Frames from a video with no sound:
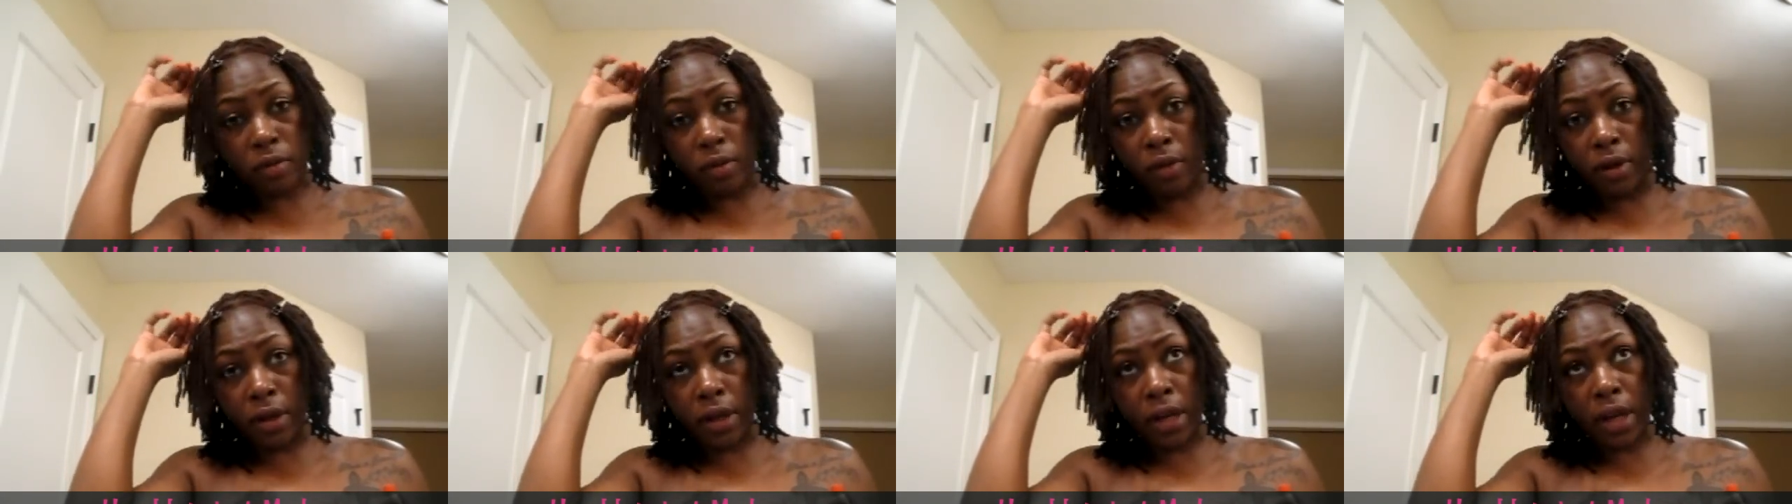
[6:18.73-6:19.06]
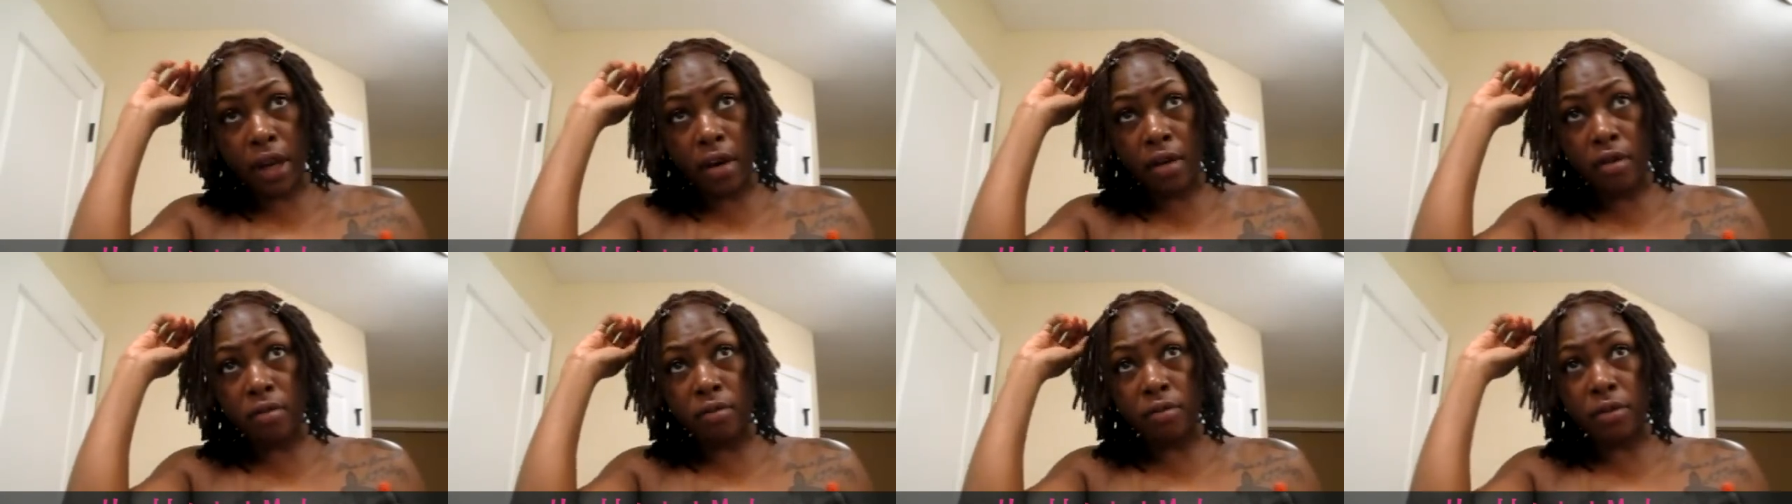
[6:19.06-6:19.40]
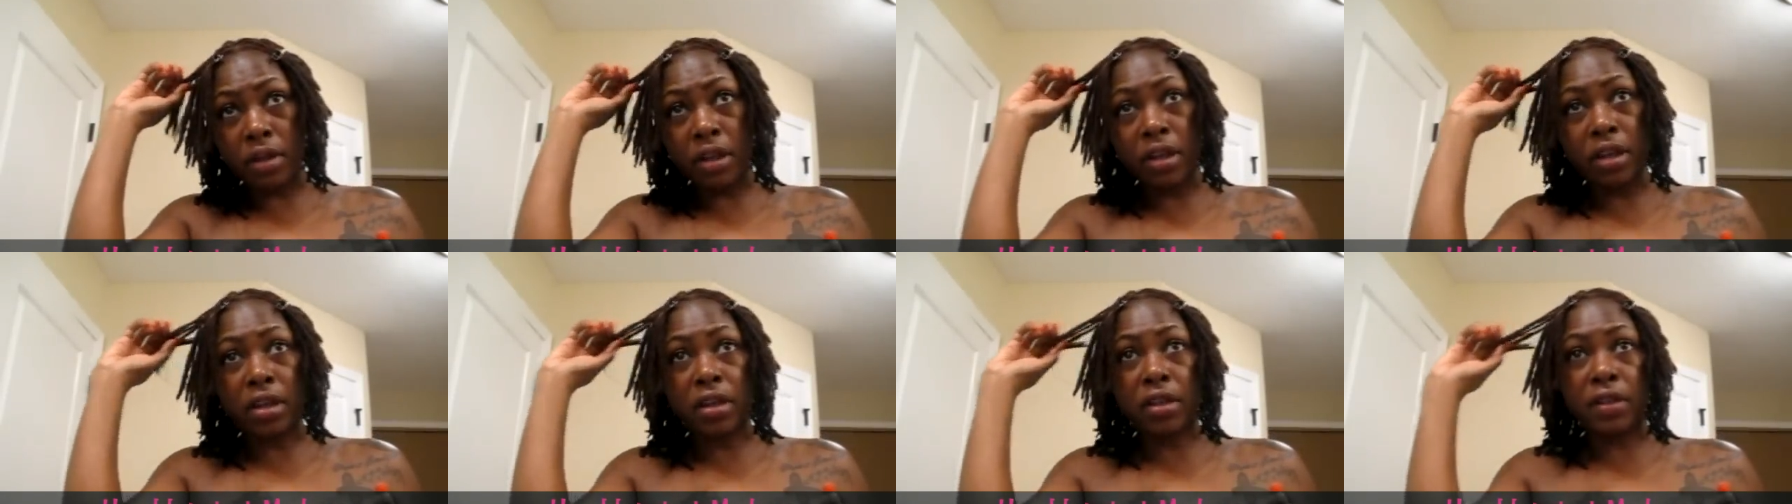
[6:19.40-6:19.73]
work out
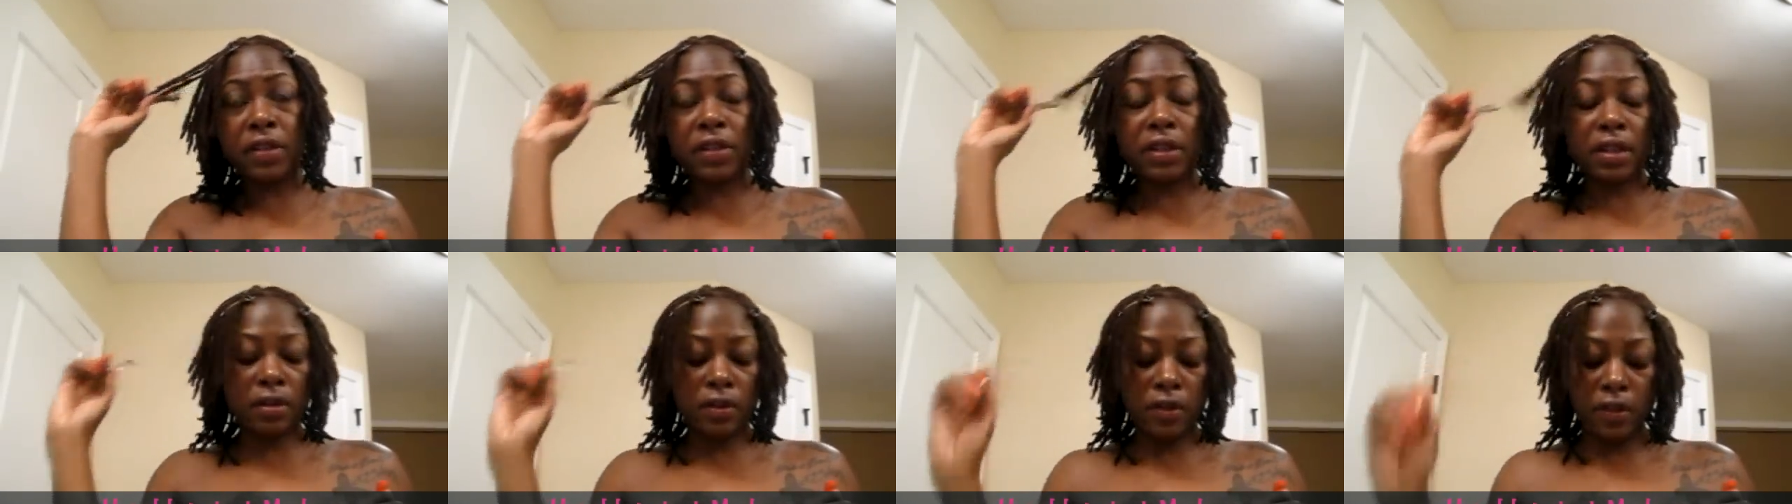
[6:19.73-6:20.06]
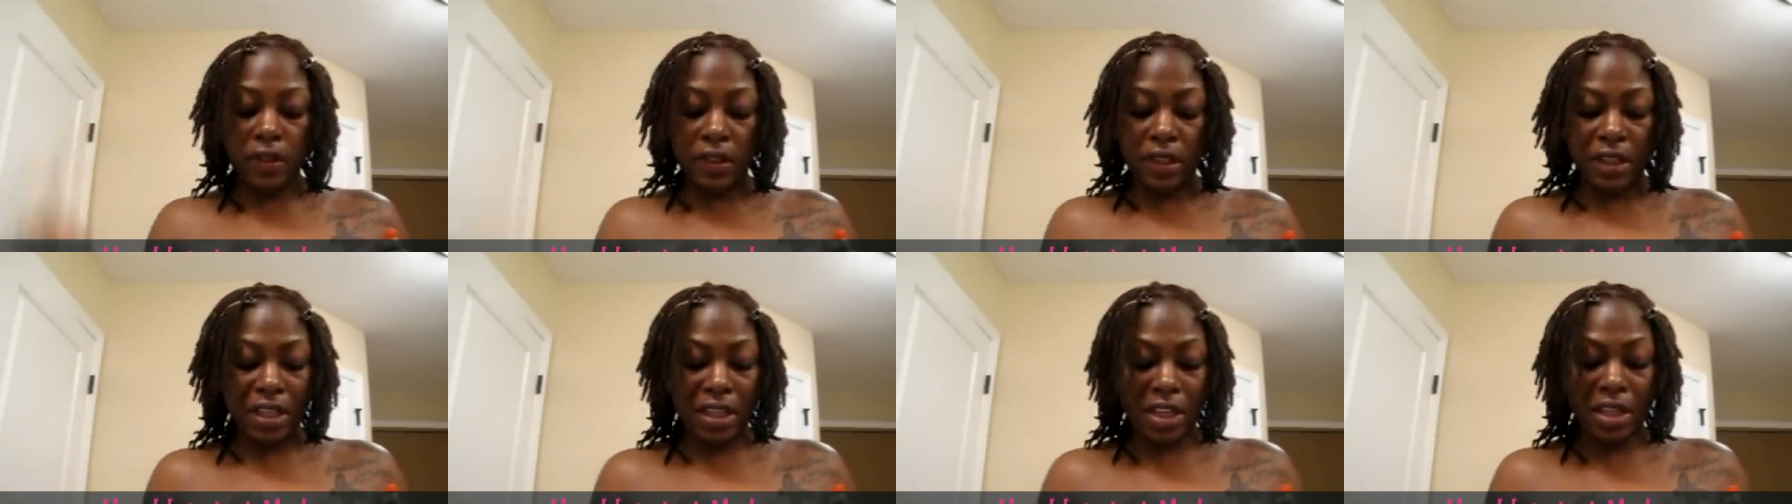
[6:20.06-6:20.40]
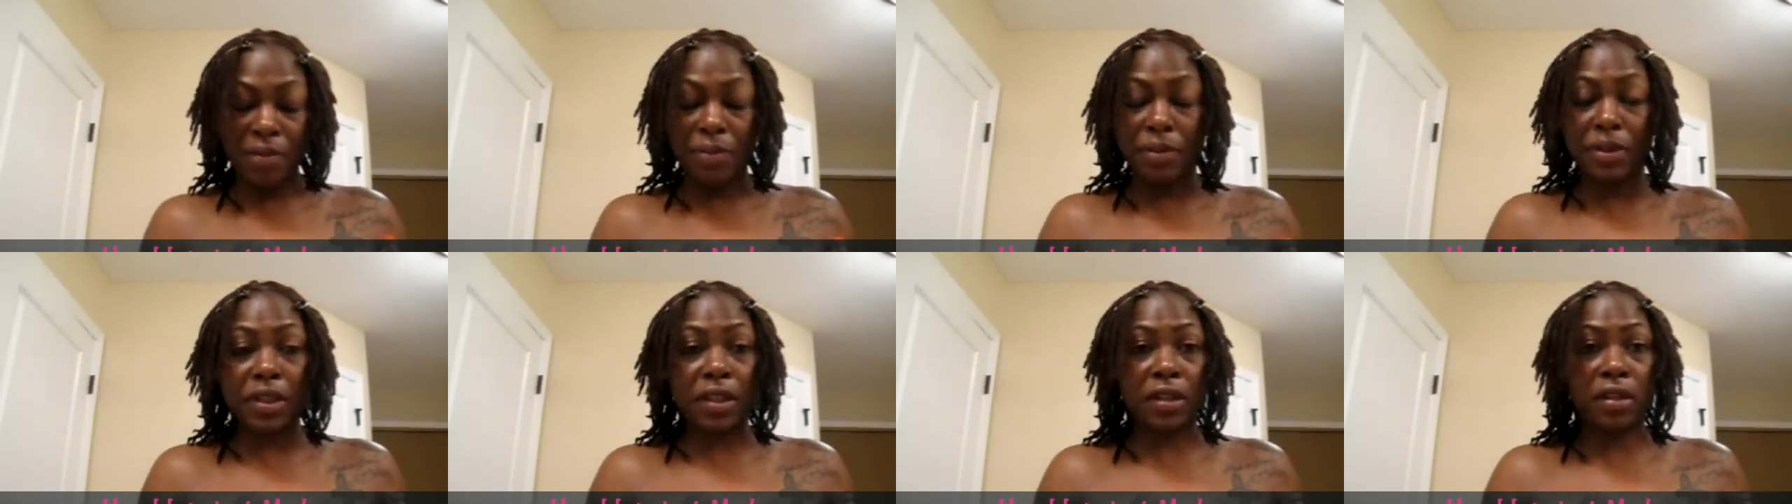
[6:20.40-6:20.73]
because it just
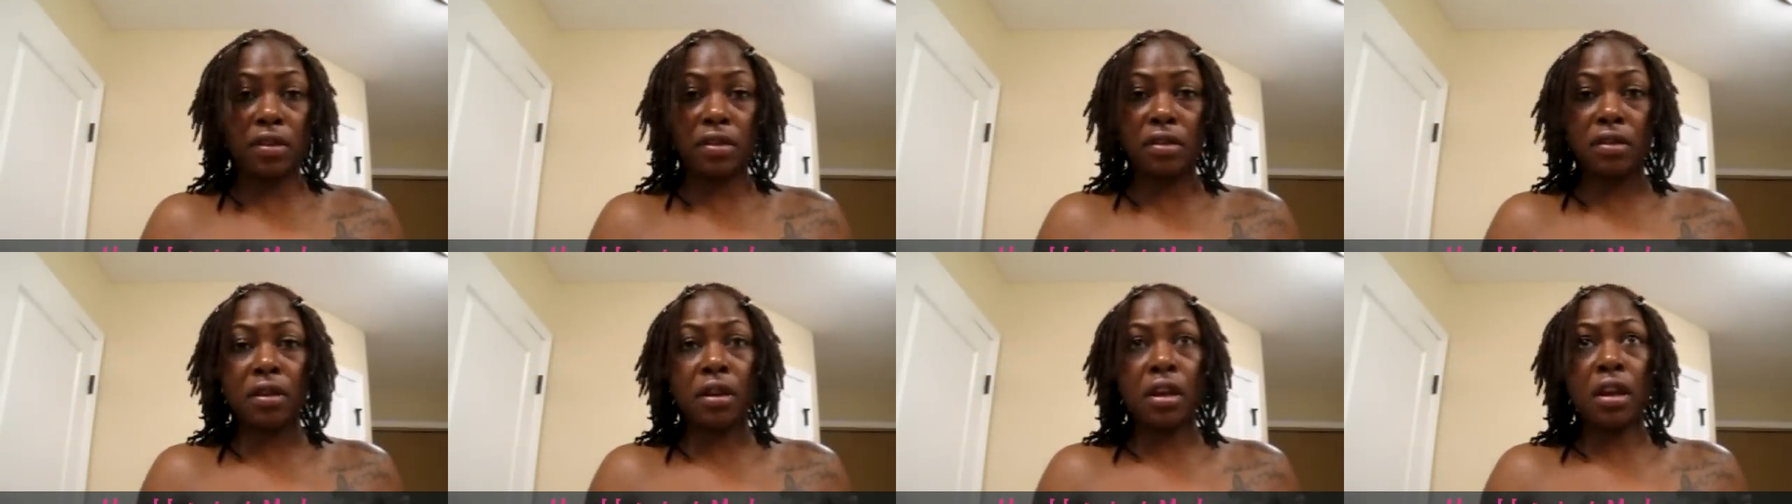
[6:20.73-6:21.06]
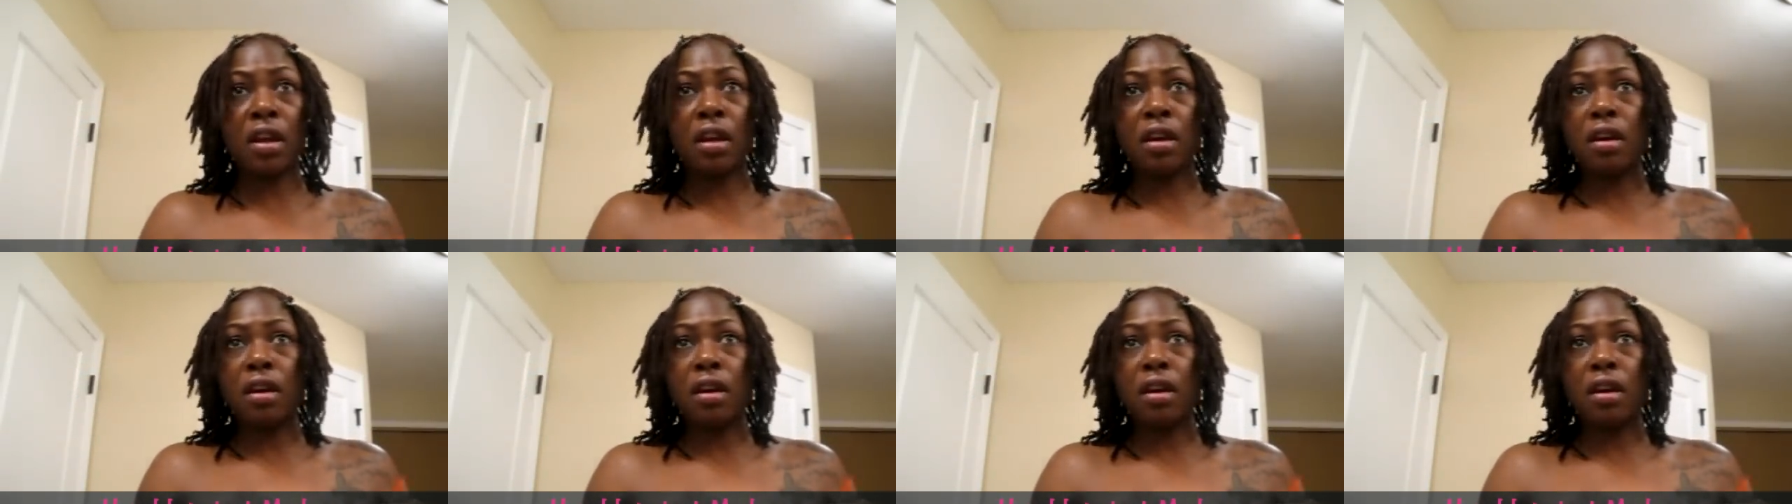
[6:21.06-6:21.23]
keeps it.